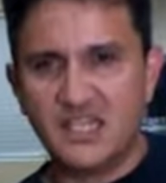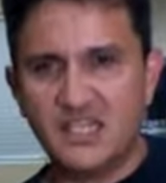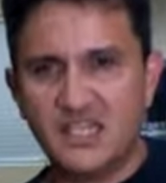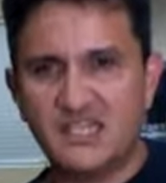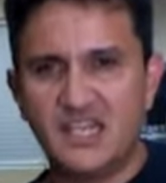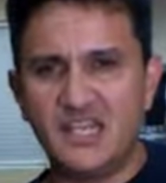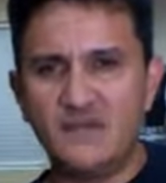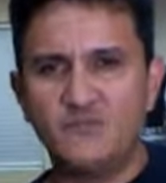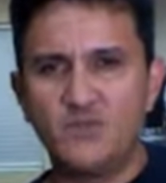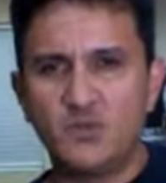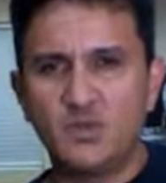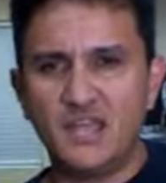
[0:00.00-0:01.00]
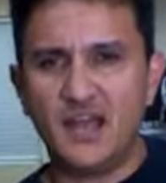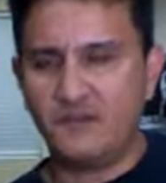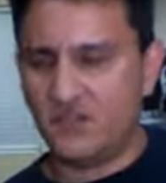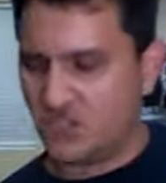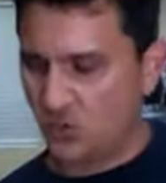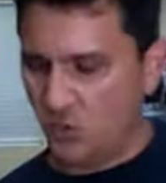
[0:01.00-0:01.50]
You see, when you have
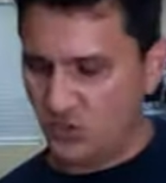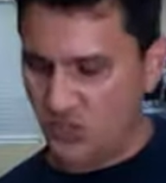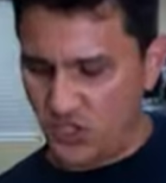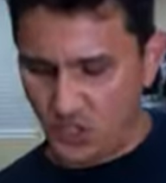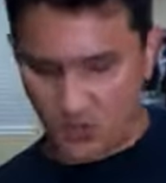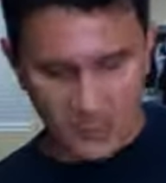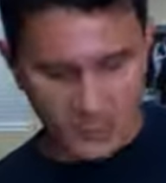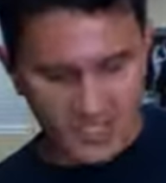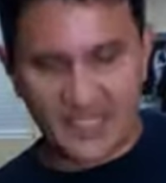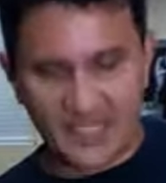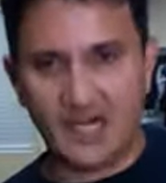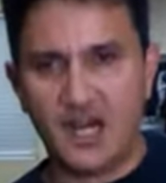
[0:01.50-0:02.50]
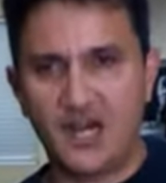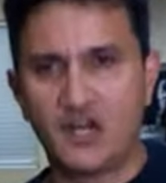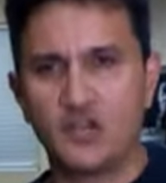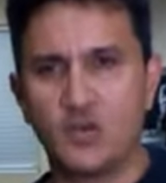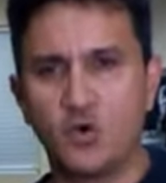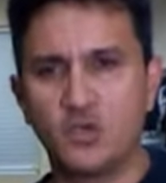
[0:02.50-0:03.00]
distortion on, you're going to get a lot
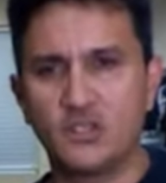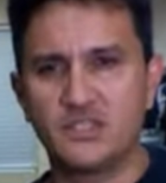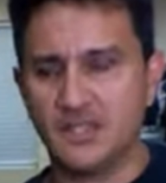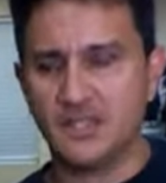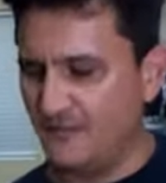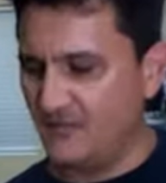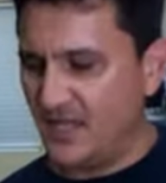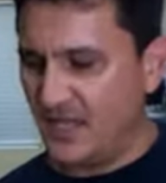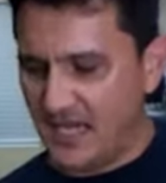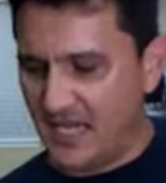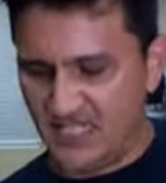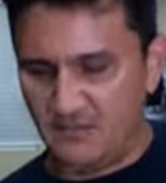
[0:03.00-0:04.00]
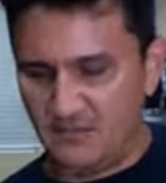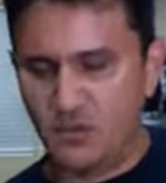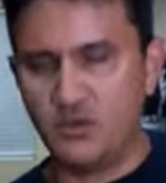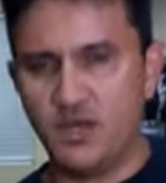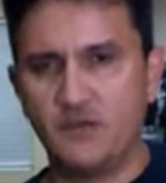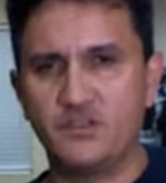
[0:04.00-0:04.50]
of noise unless you're
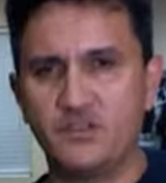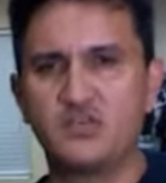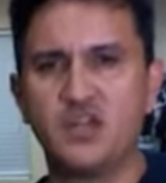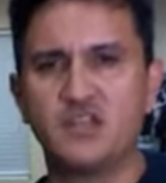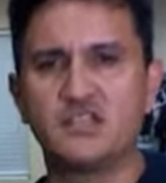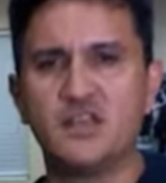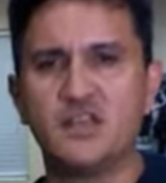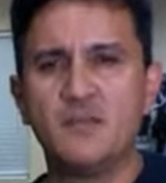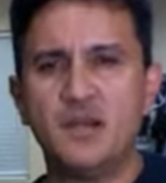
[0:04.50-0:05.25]
muting out the strings.